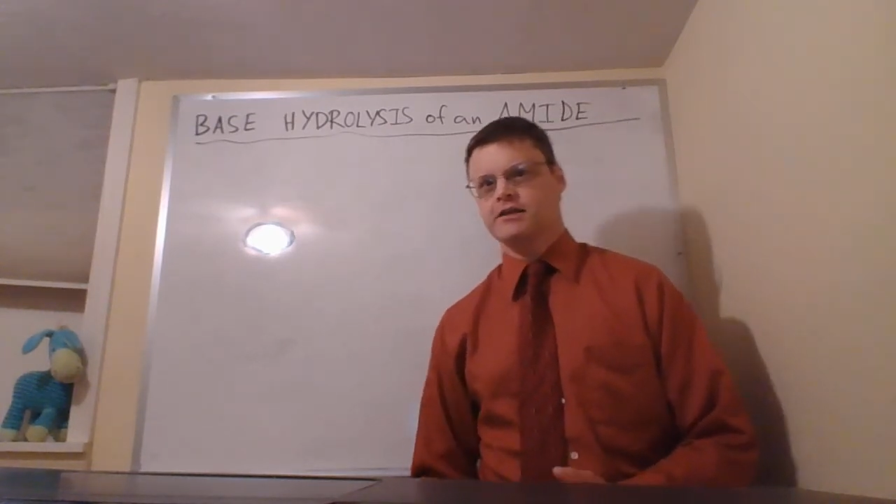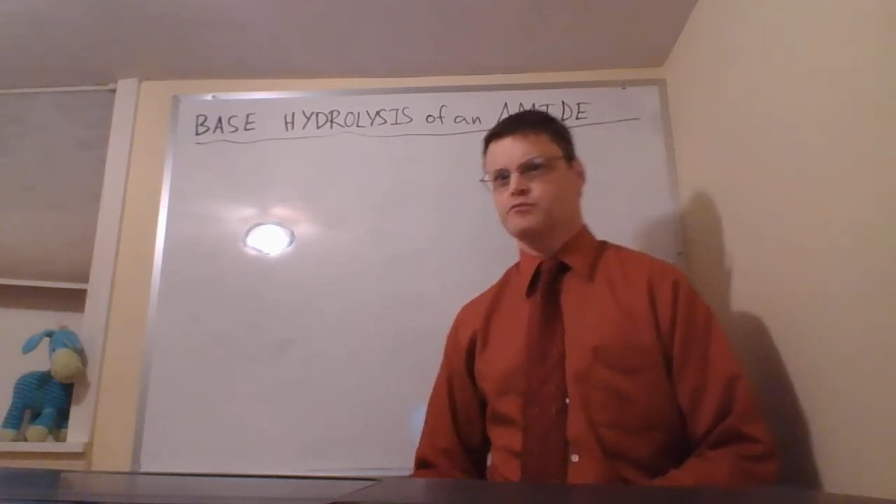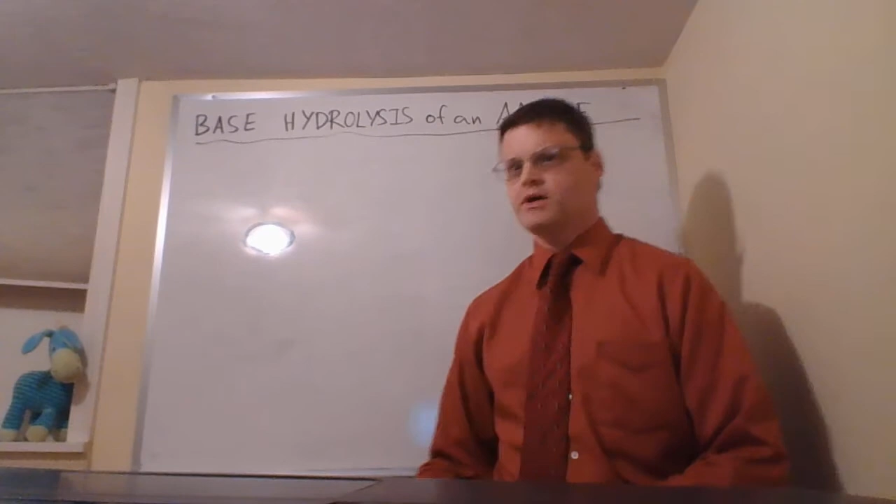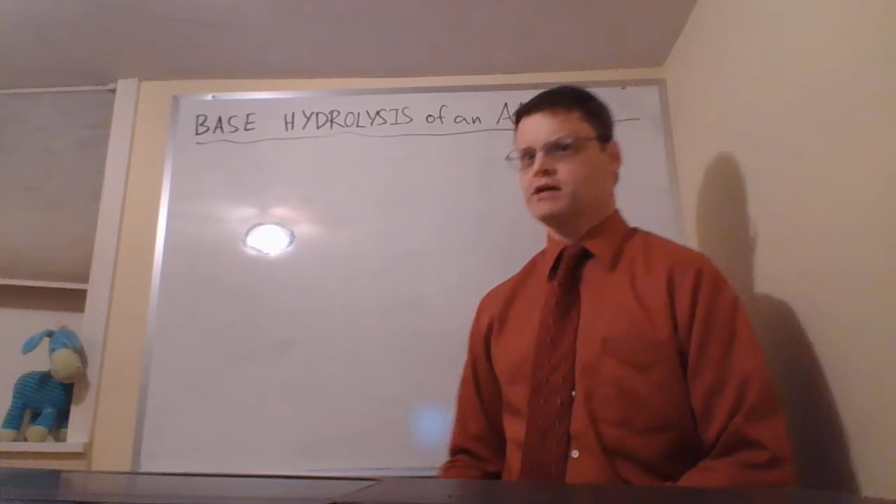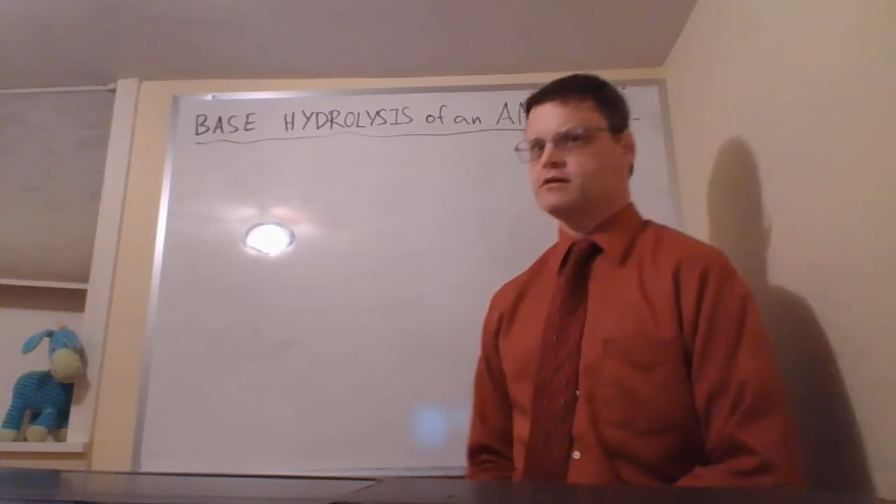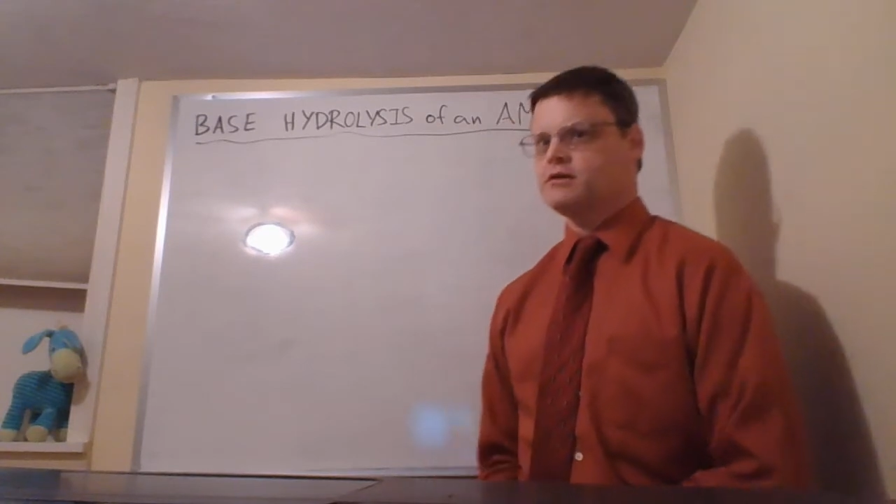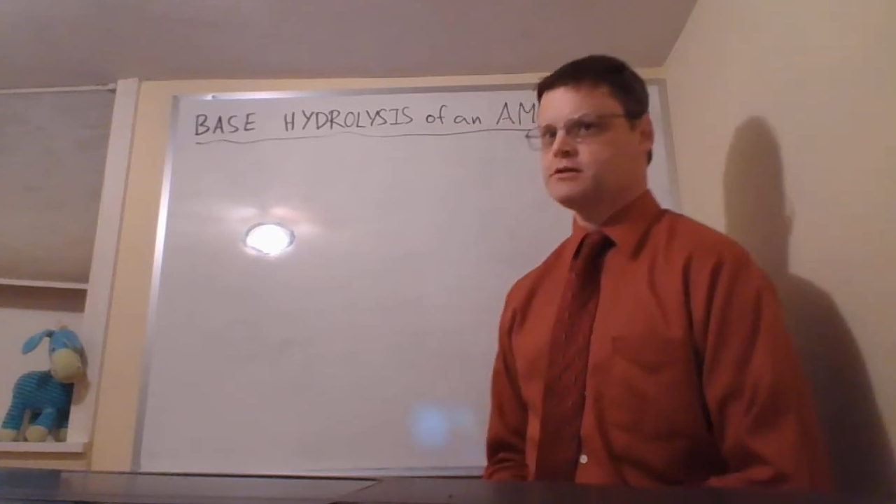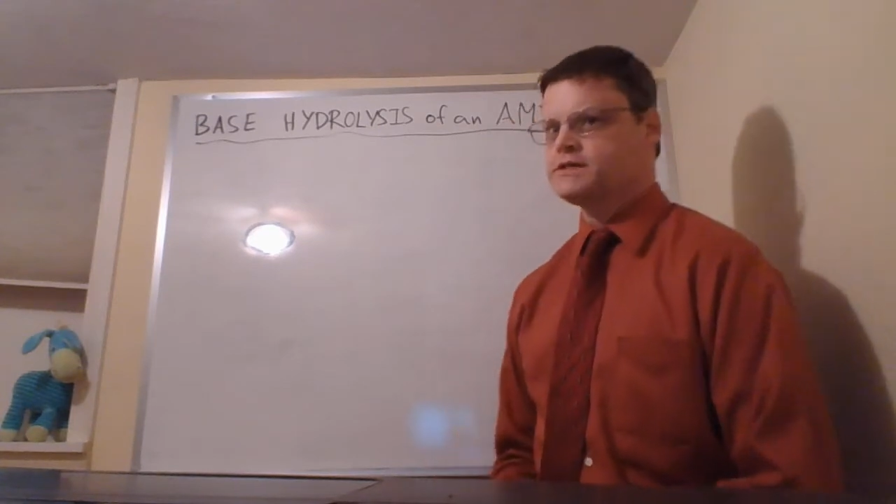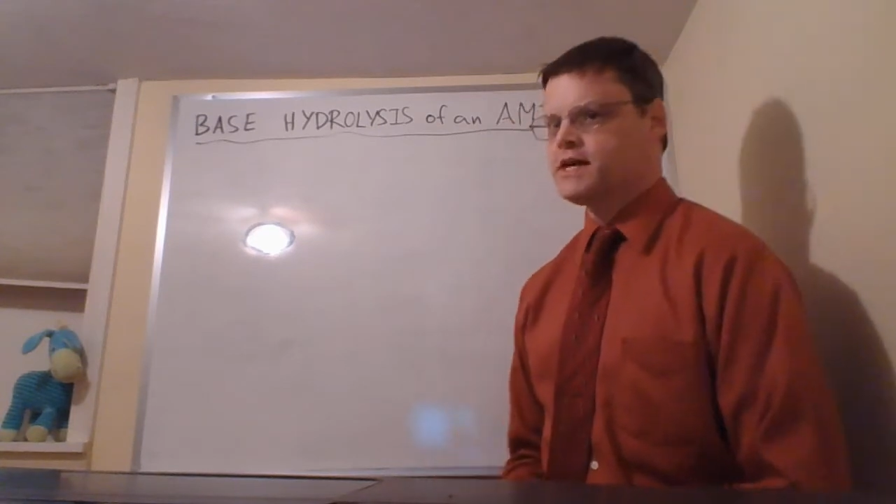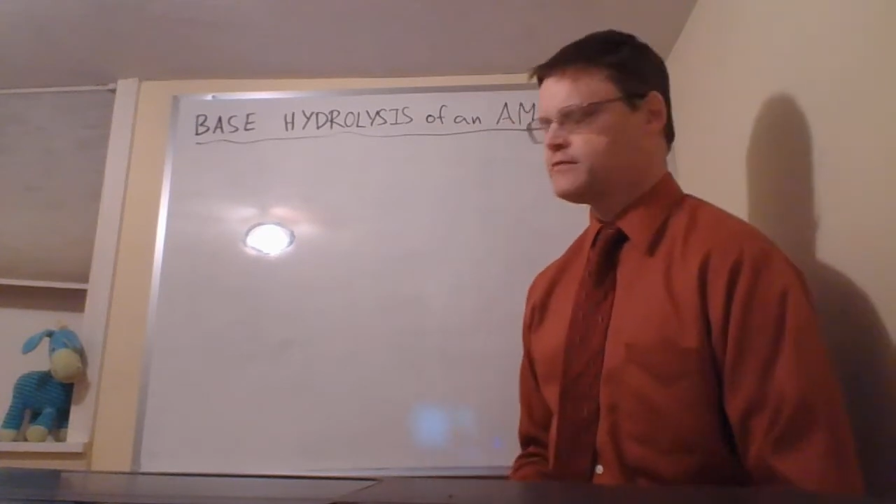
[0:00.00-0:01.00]
may
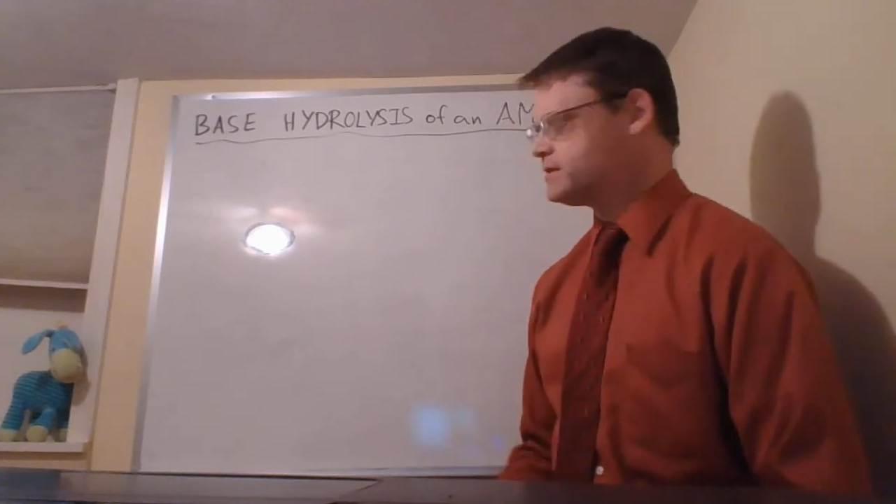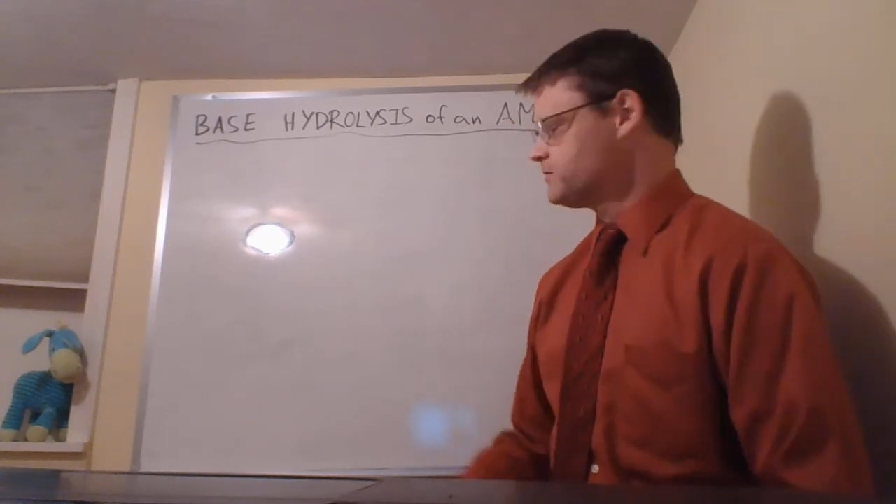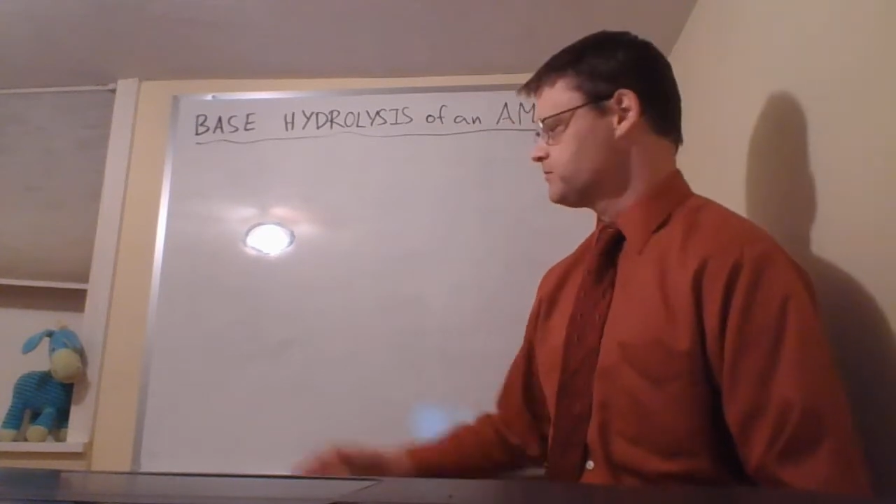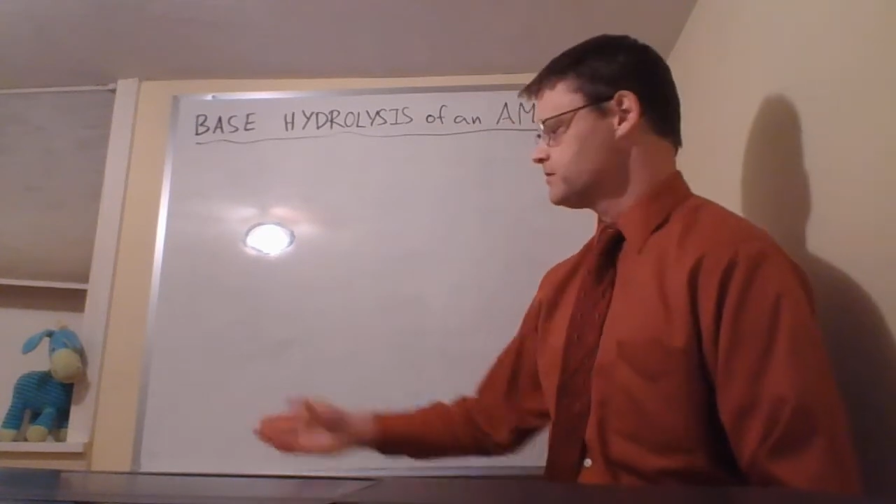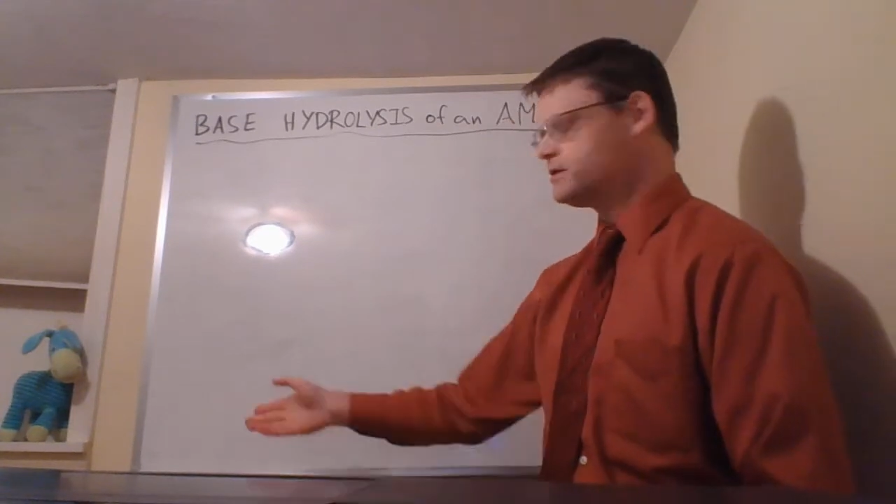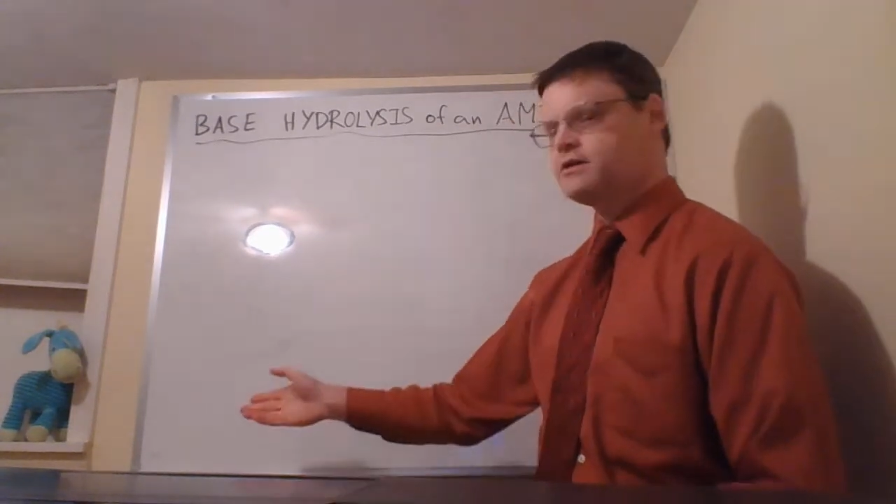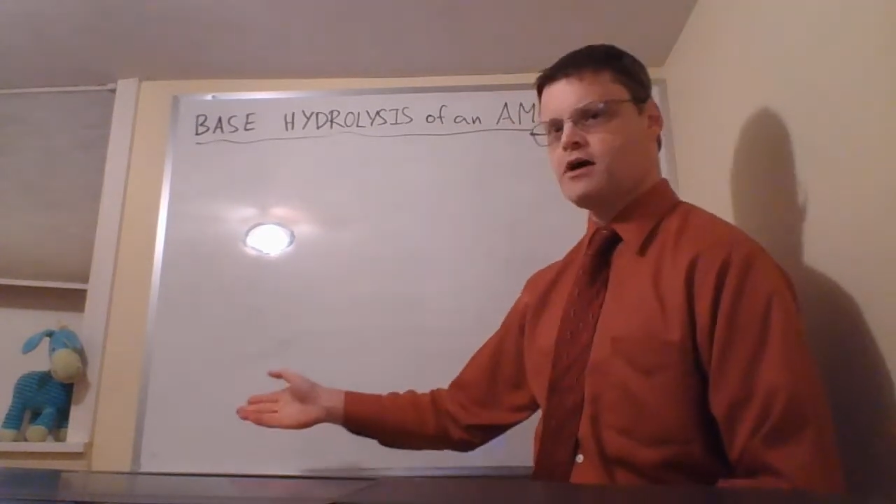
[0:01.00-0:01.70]
notice I have a different